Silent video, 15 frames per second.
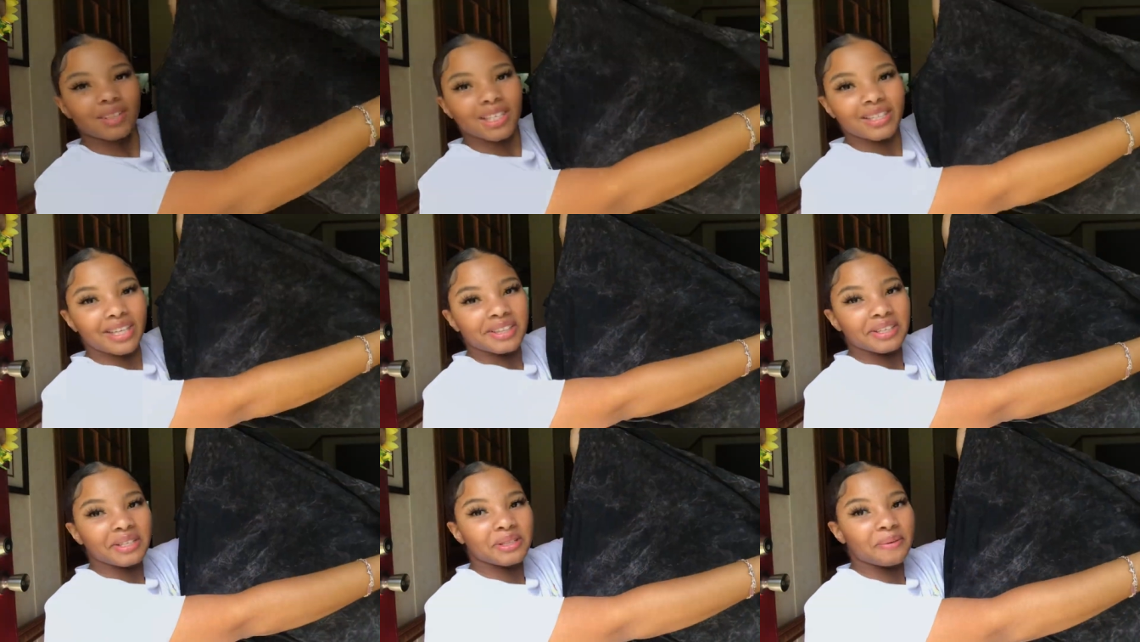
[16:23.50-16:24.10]

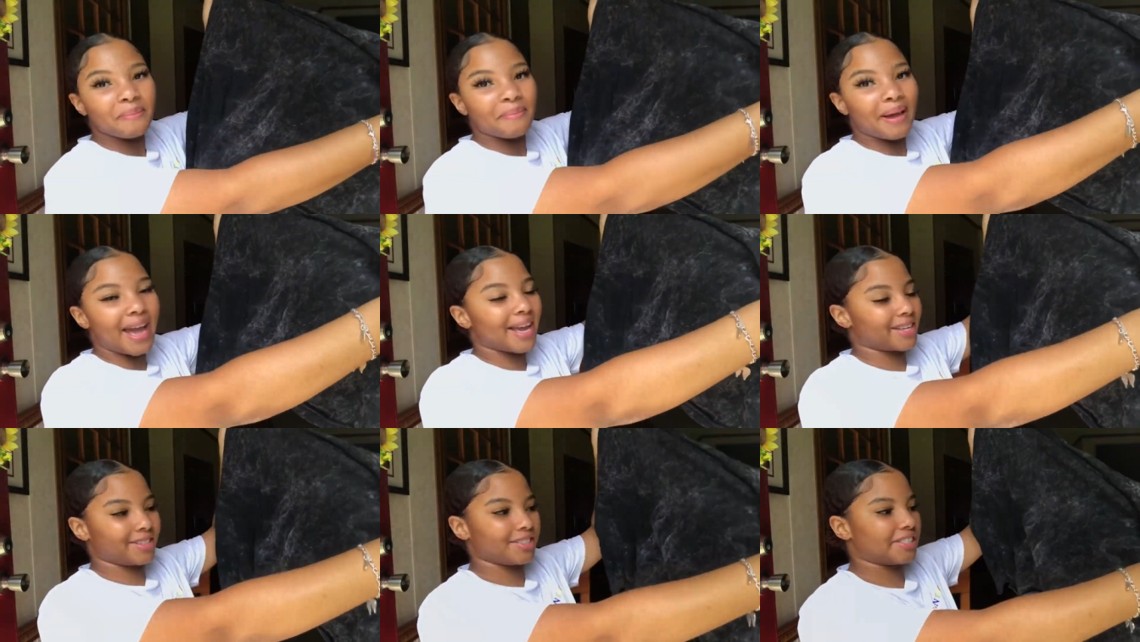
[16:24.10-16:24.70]
nothing in the
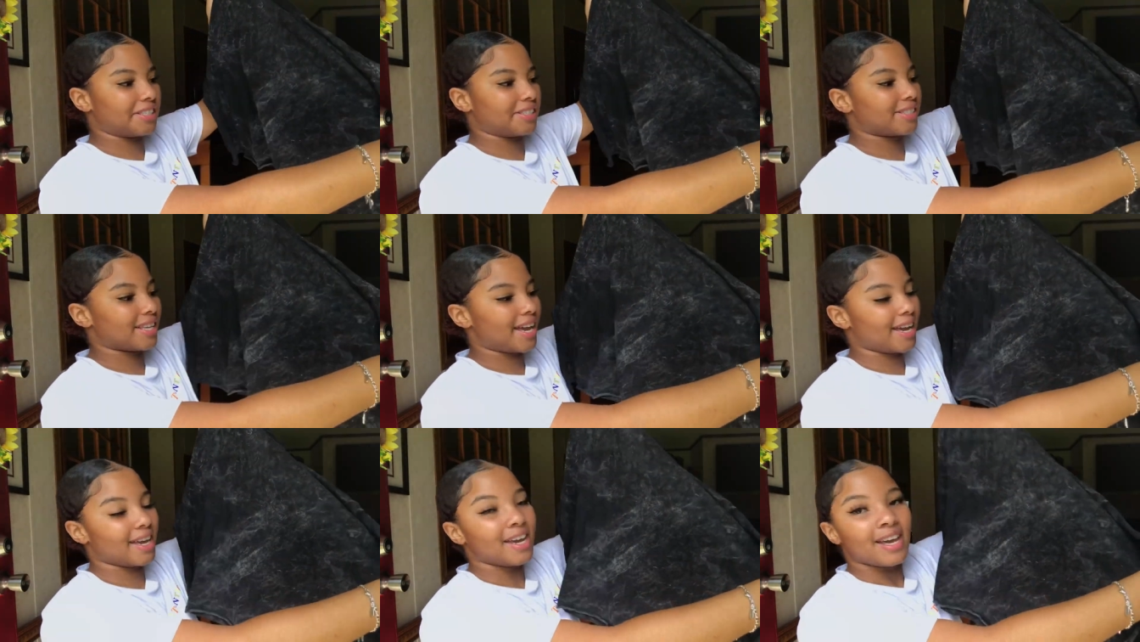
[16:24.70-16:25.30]
back it's just
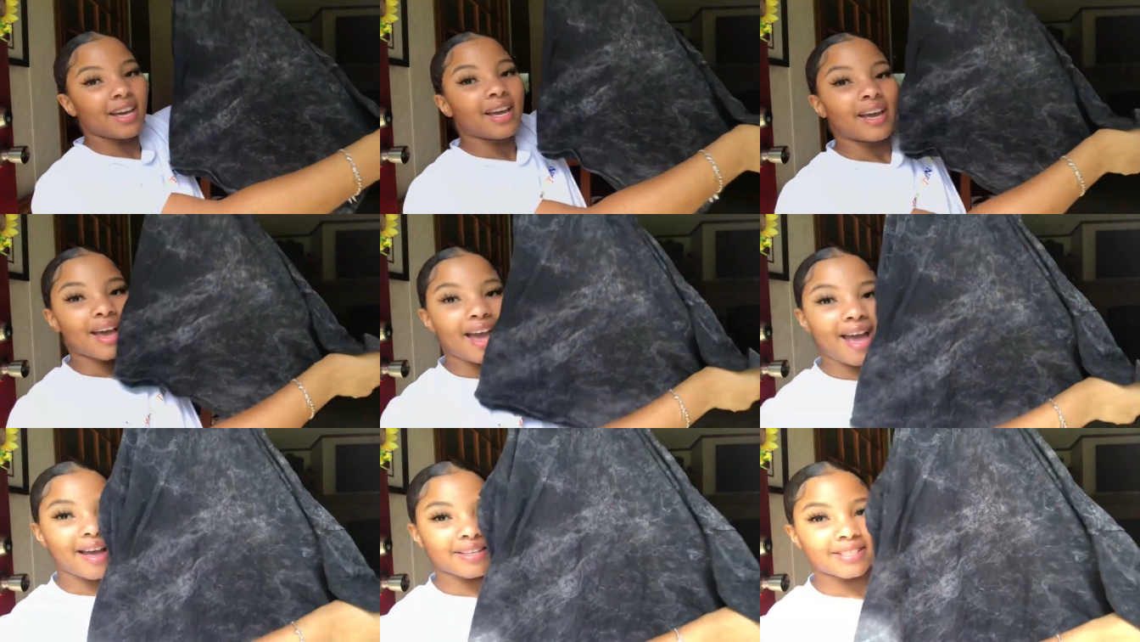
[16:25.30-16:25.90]
that
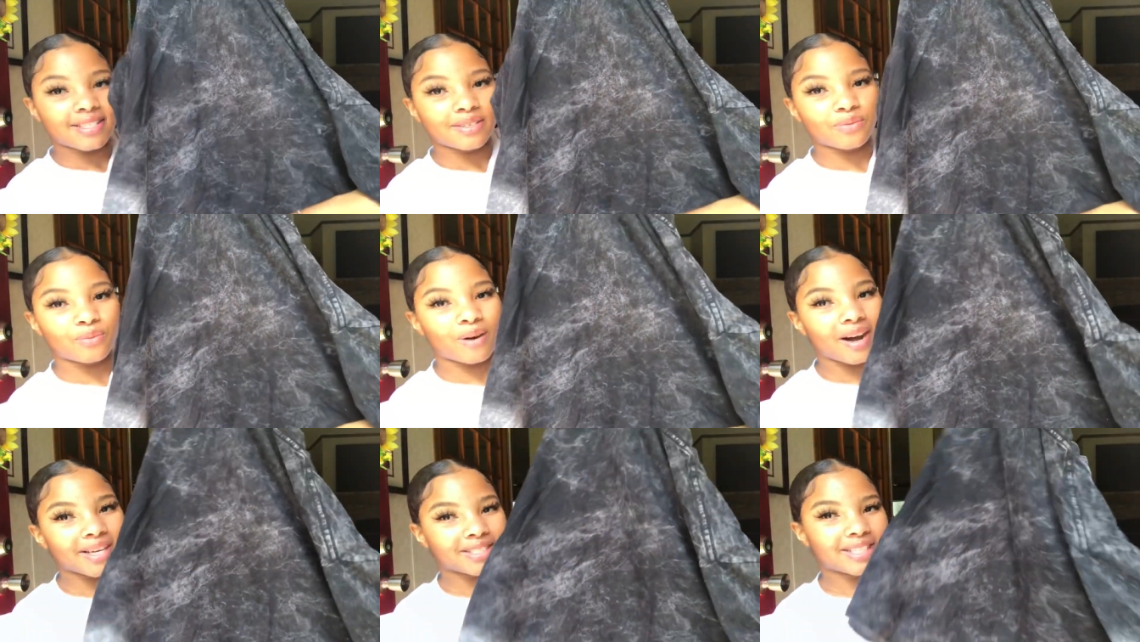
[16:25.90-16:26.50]
acid
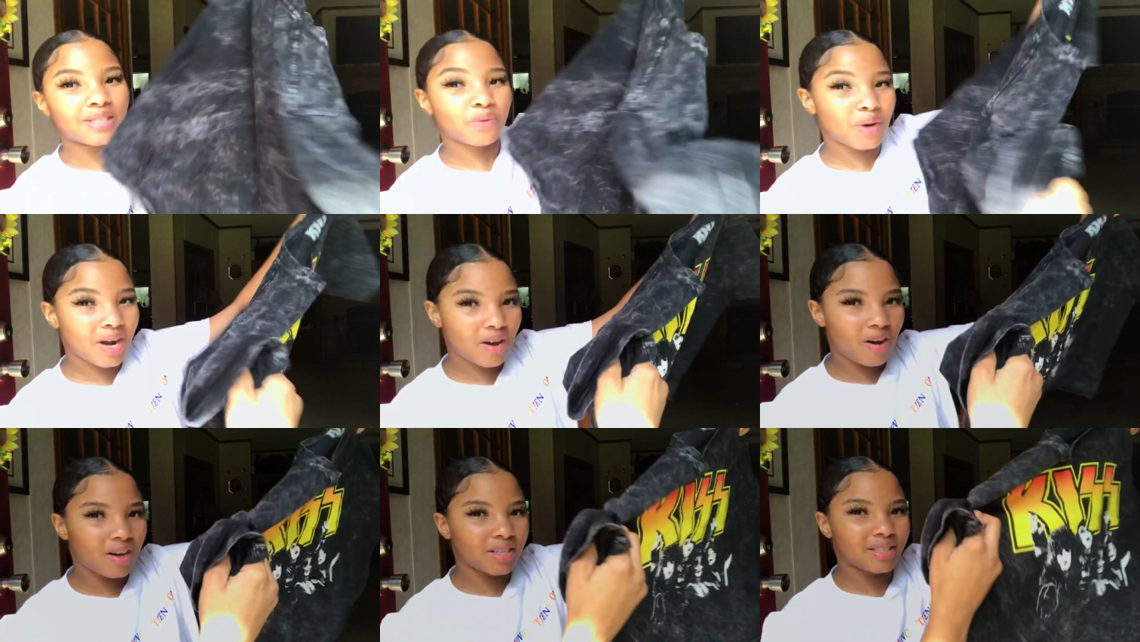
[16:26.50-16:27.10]
wash that's what i
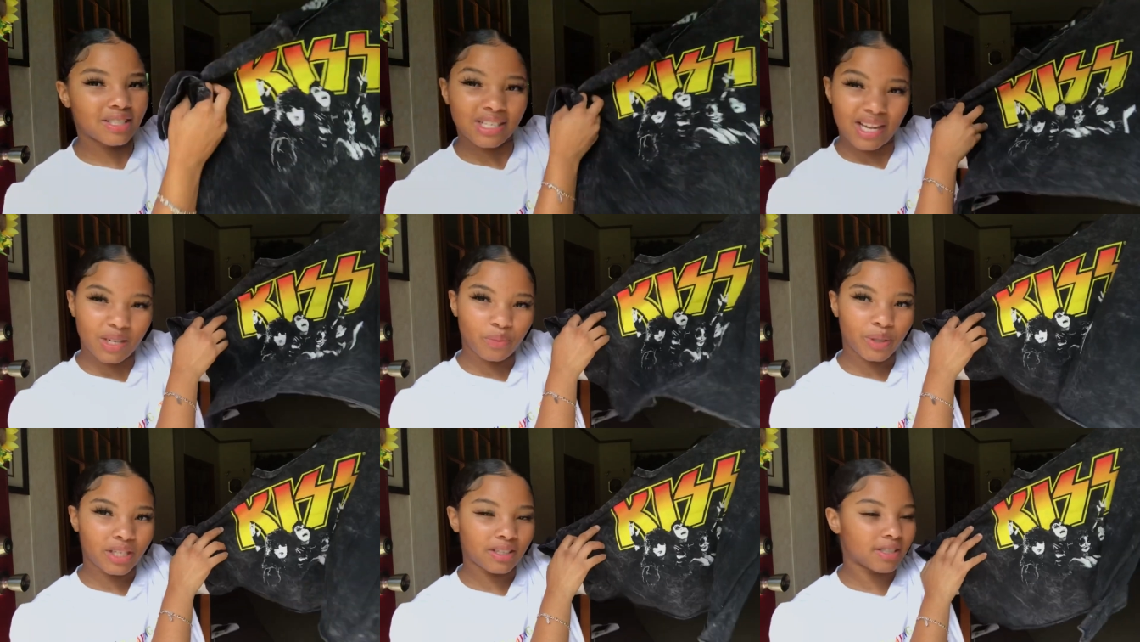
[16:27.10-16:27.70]
call it that's kind
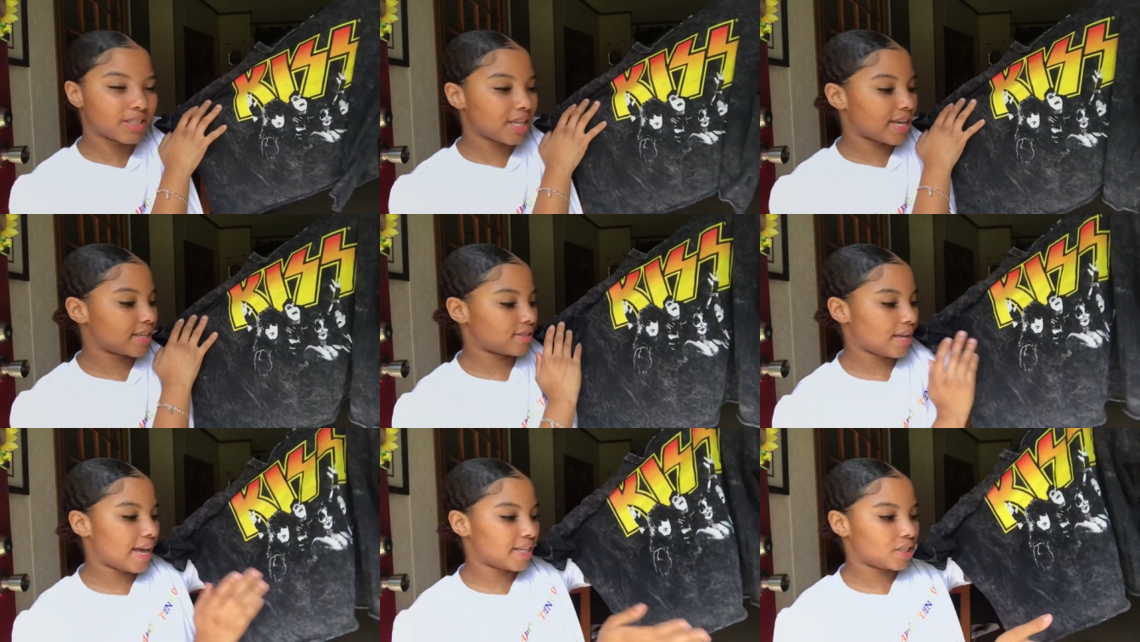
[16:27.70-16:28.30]
of what it looks like
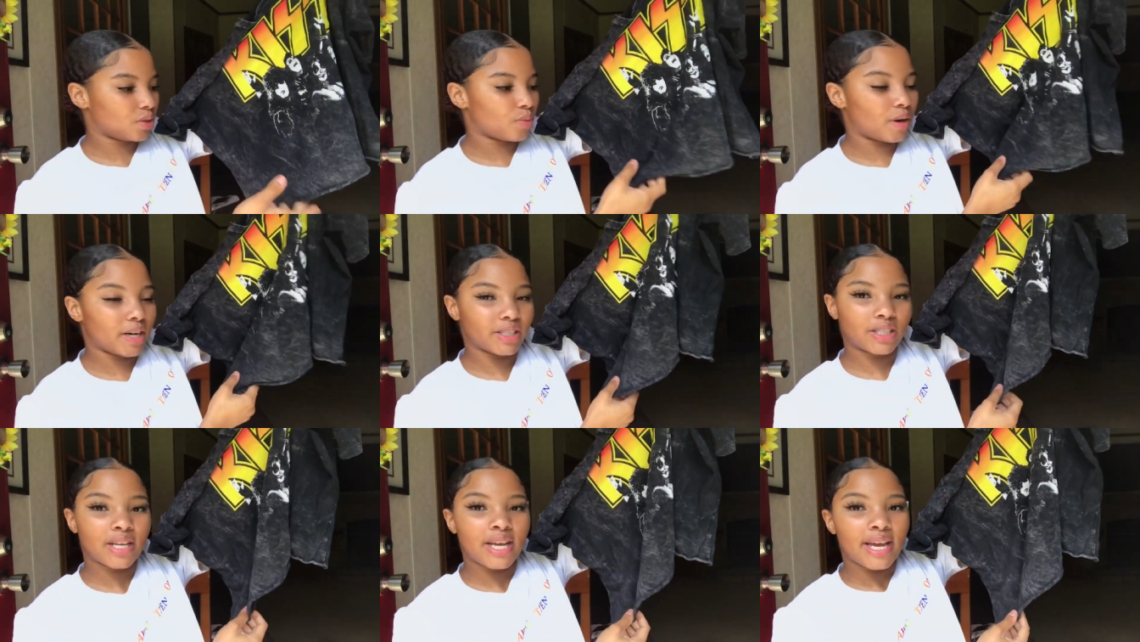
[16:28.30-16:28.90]
it's acid
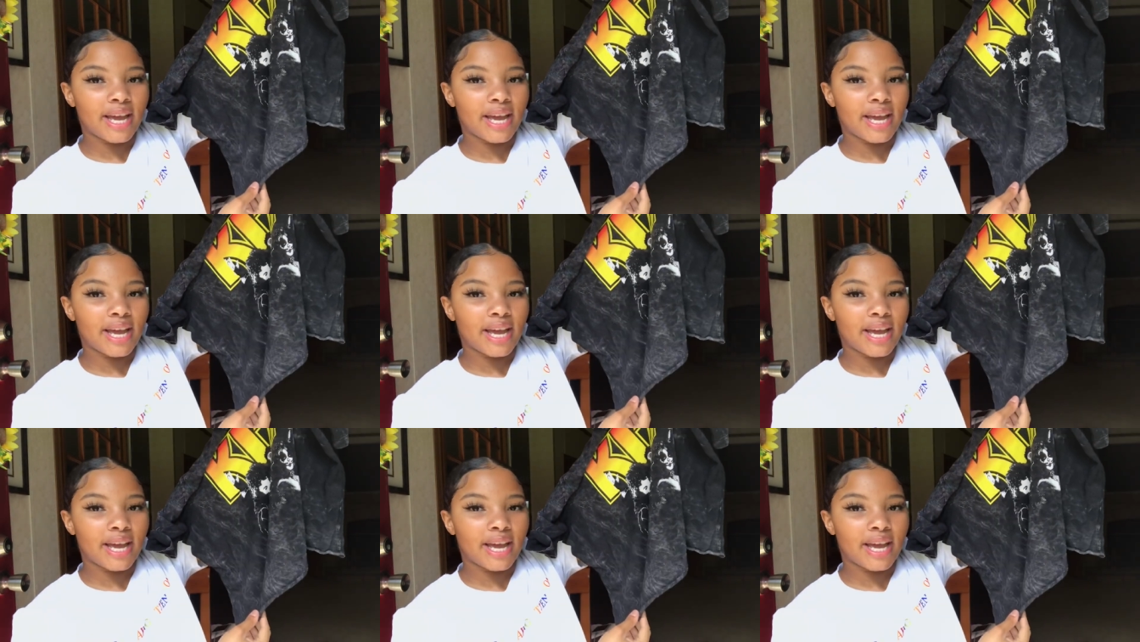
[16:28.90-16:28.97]
wash